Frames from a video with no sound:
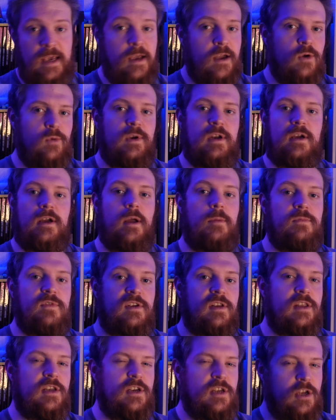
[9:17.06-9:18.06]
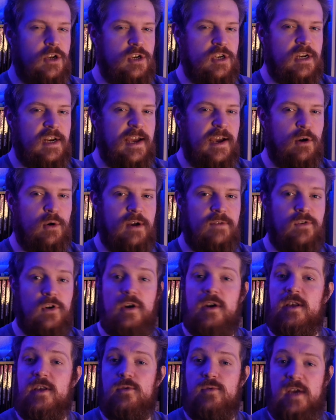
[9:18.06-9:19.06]
When it comes to the dungeon,
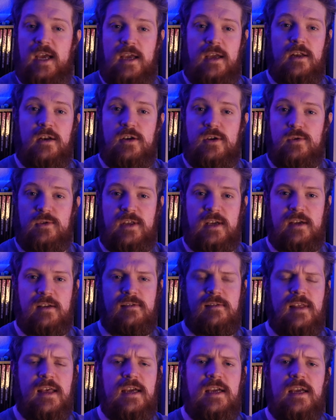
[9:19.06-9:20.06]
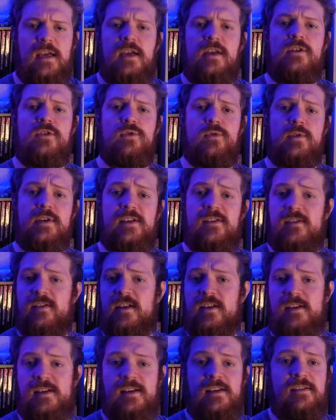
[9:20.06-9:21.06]
however, you can do things like increase
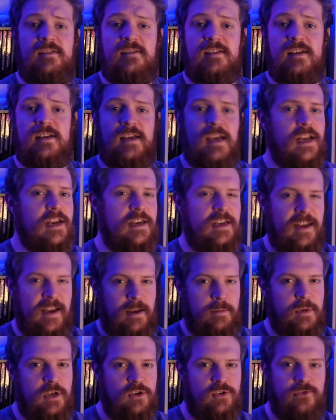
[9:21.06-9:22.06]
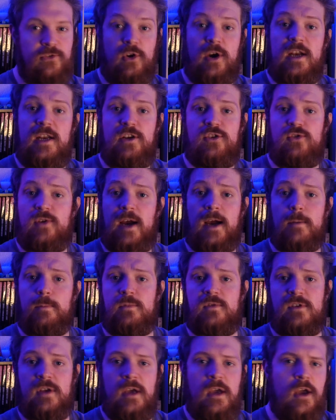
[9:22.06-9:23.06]
the DC and damage for any
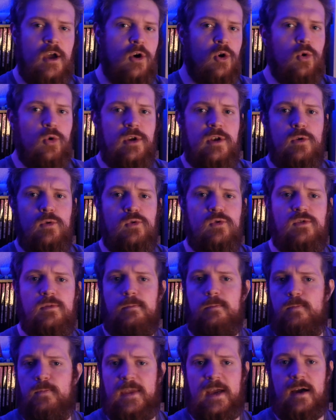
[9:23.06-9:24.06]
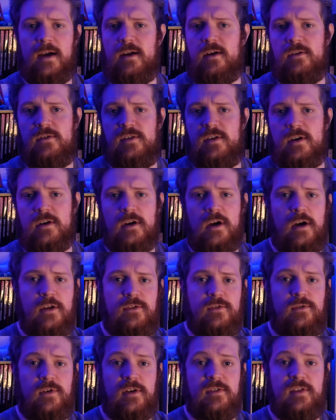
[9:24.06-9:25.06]
traps, or use higher CR
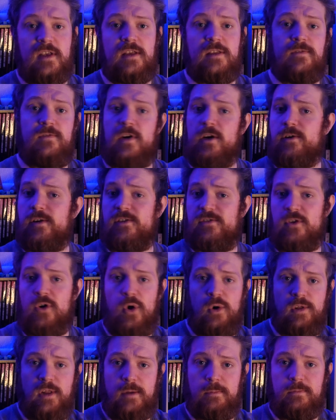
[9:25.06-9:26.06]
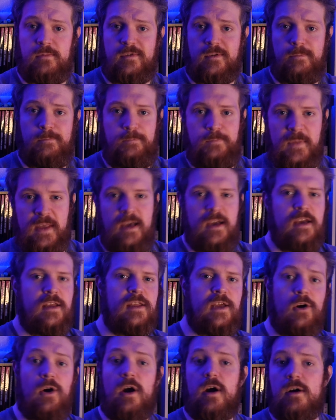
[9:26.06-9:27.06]
constructs like the various golems.
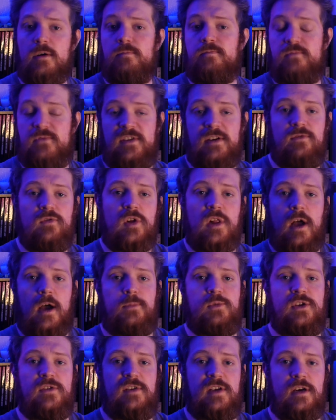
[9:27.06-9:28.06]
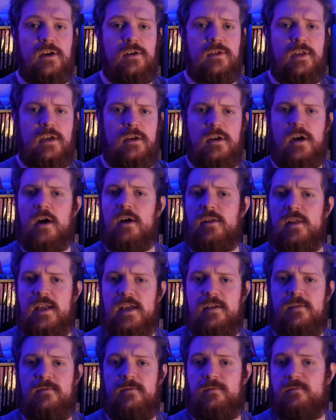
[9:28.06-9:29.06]
There are several options here that I'll
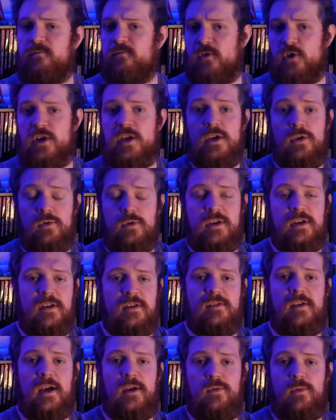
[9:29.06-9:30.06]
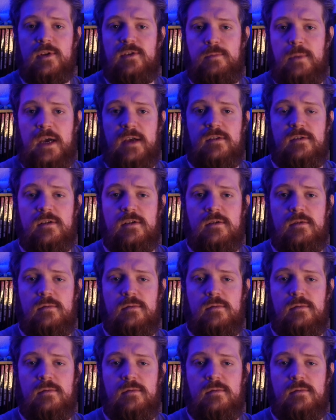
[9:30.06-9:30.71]
leave for you to decide what's best.